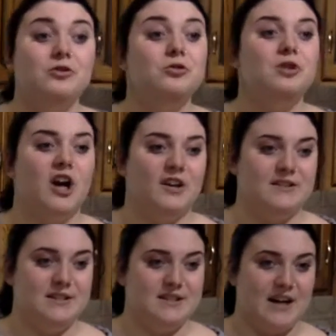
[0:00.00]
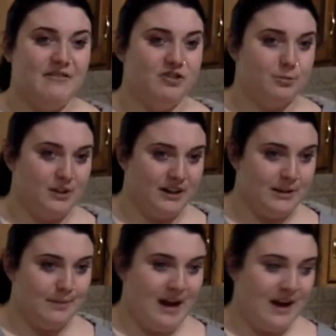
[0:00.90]
2 car seats comfortably in
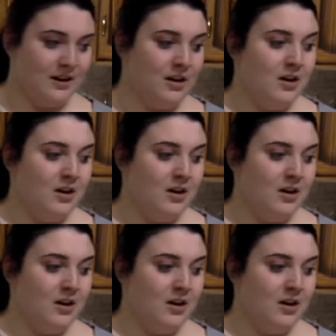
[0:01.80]
the back.